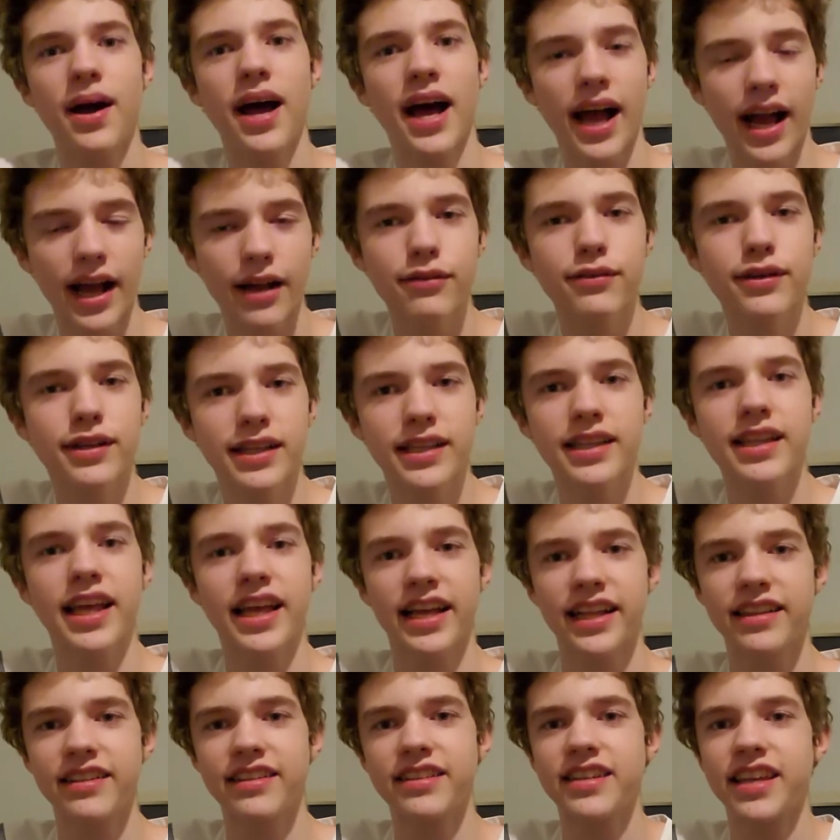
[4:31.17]
I really like
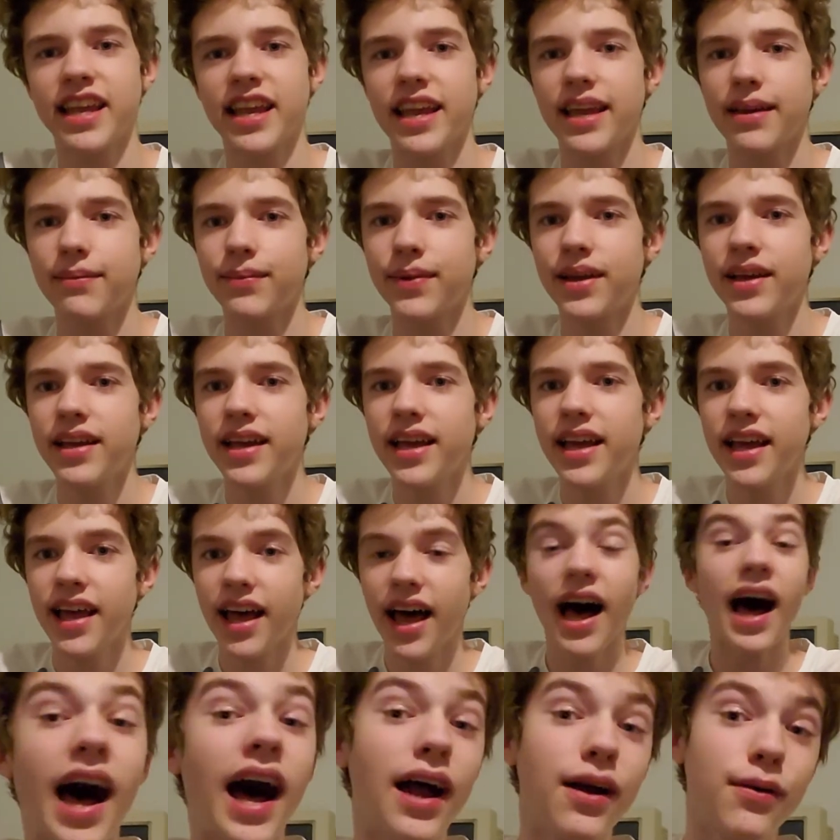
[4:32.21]
this game.
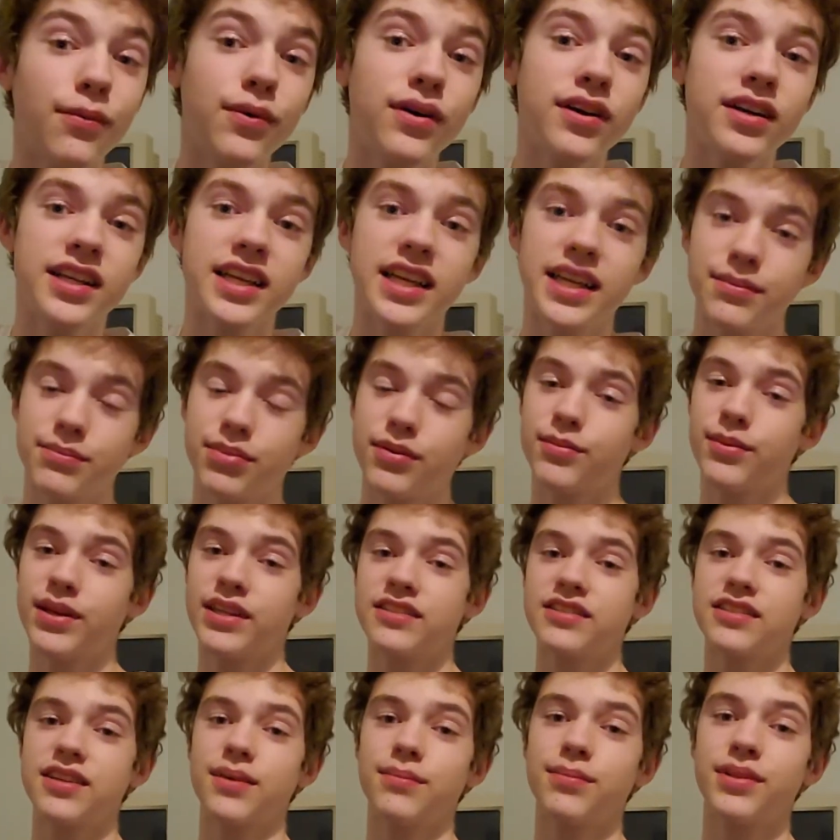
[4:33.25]
I want to implement
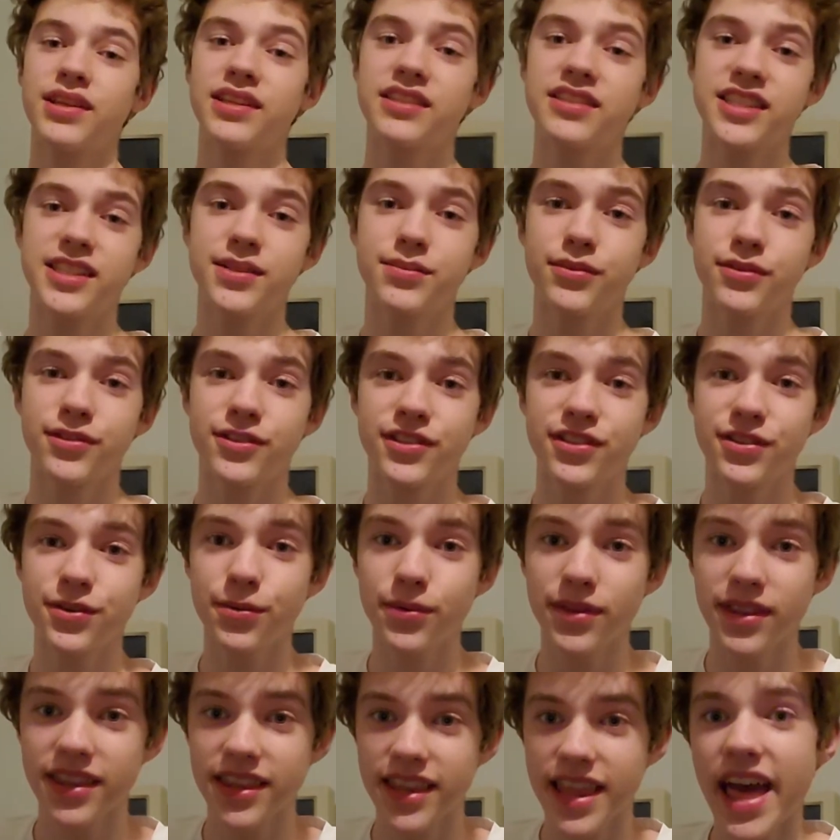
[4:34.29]
something similar to
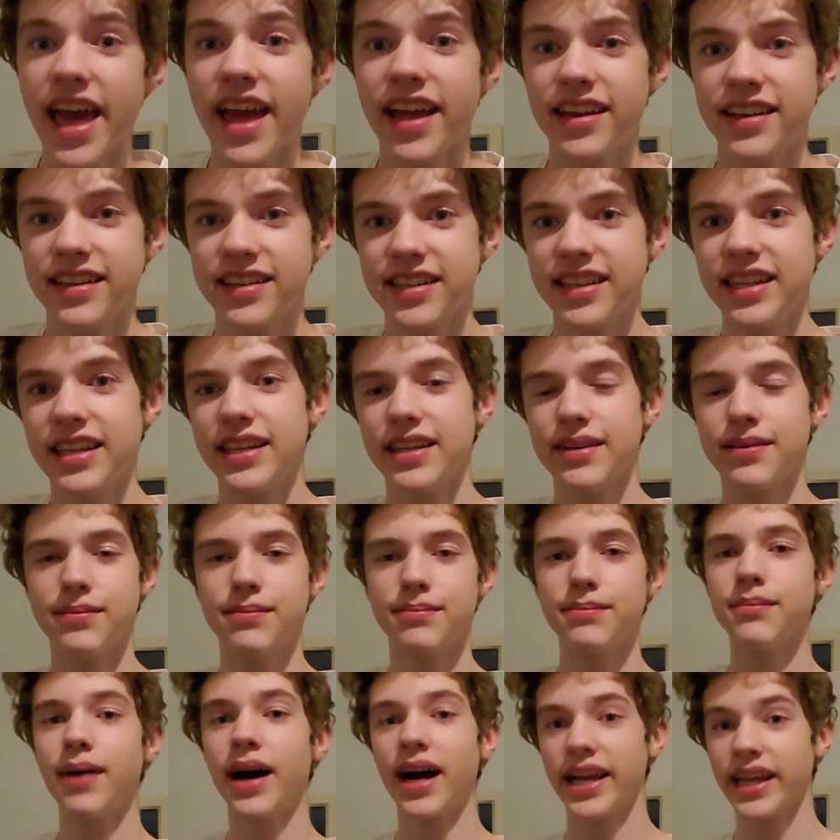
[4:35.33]
that in
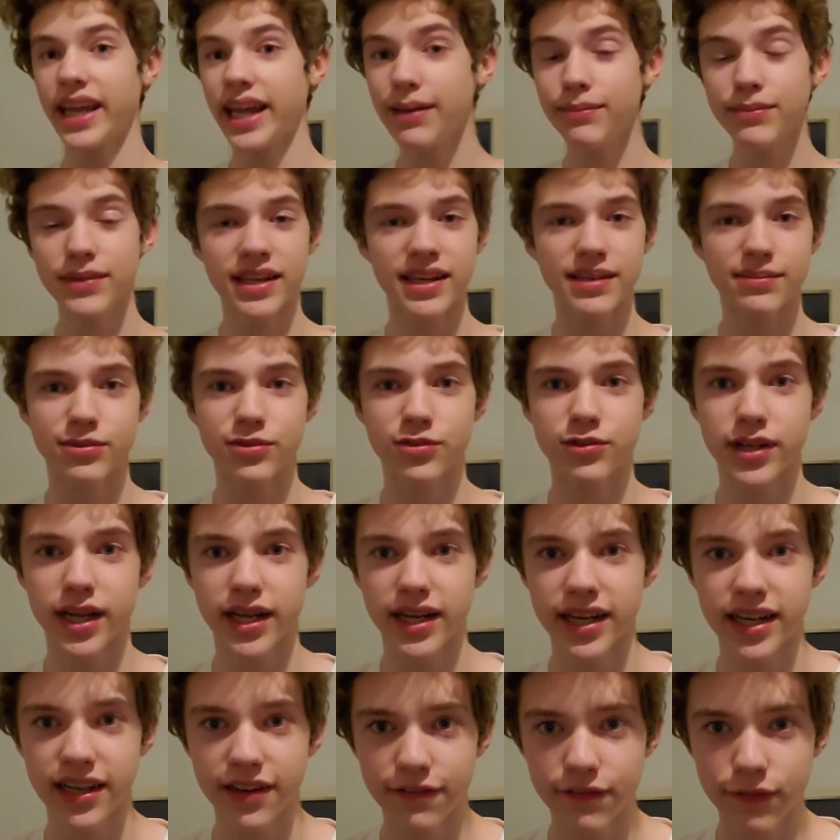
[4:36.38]
my game that I'm
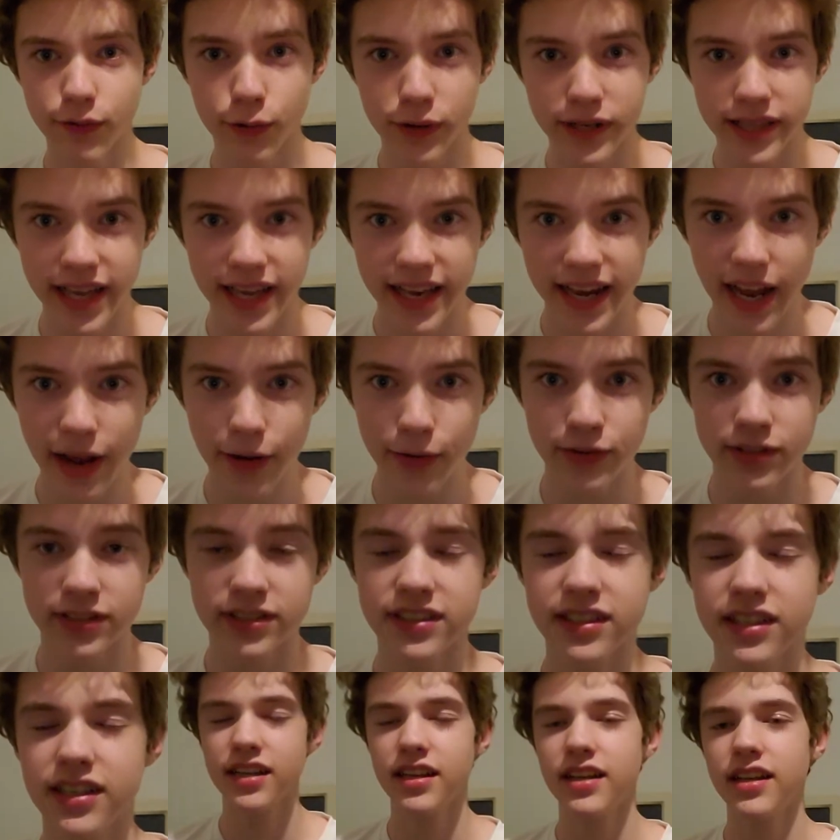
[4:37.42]
creating in 48 hours.
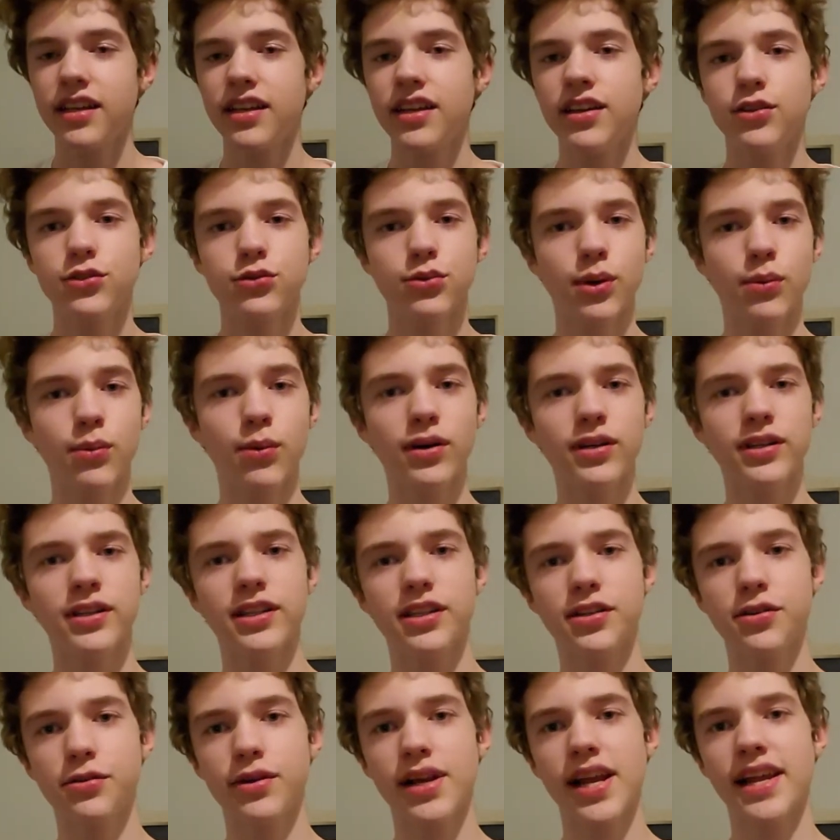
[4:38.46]
So I wanted to
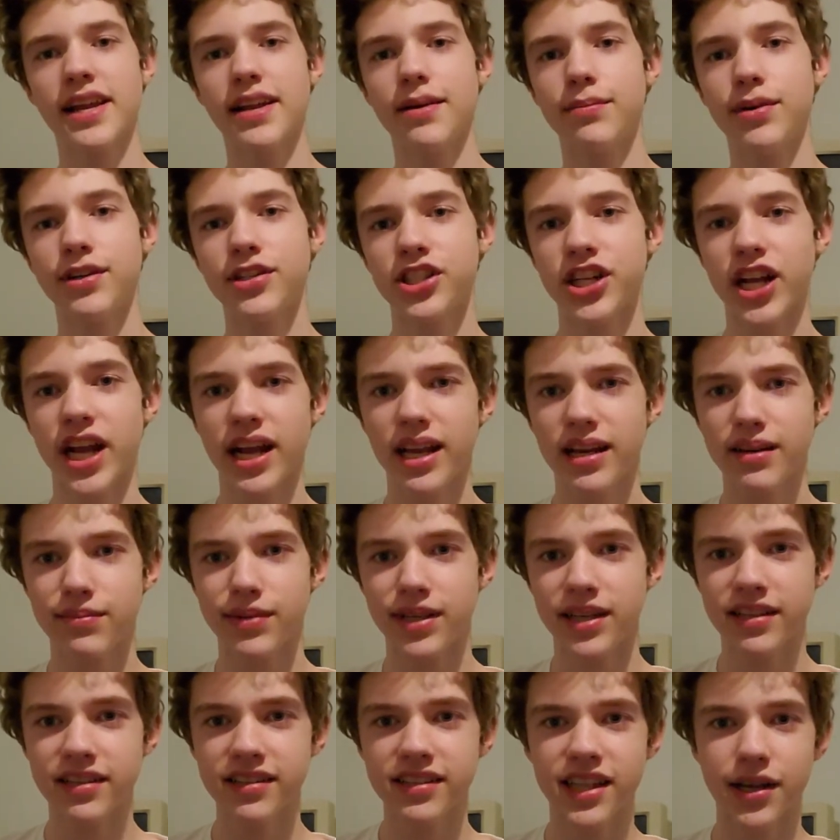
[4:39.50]
create a bunch of
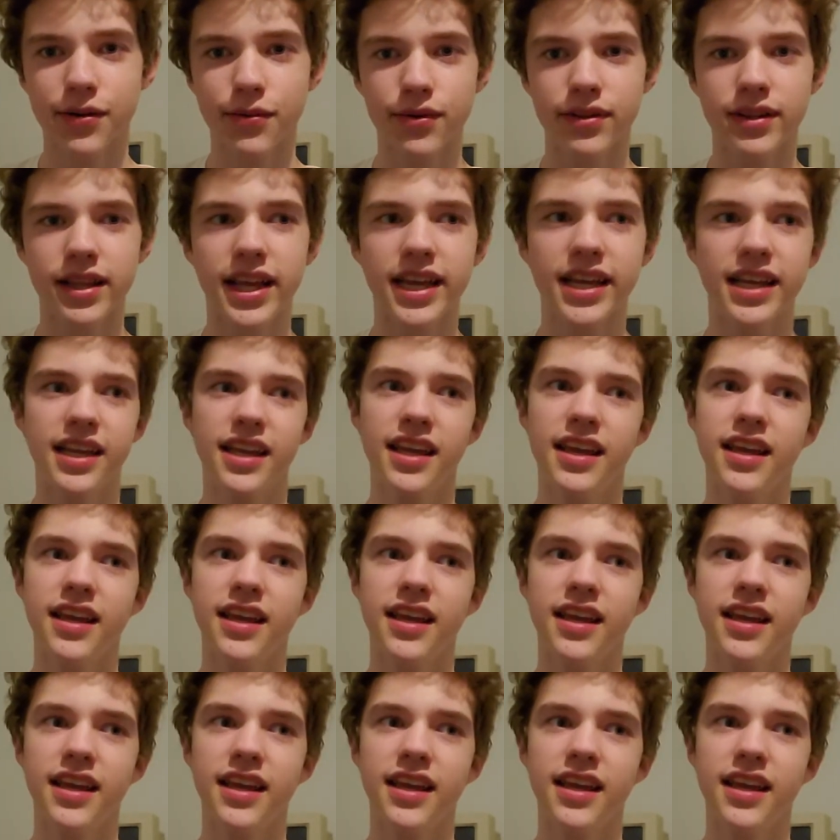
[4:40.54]
enemies that were like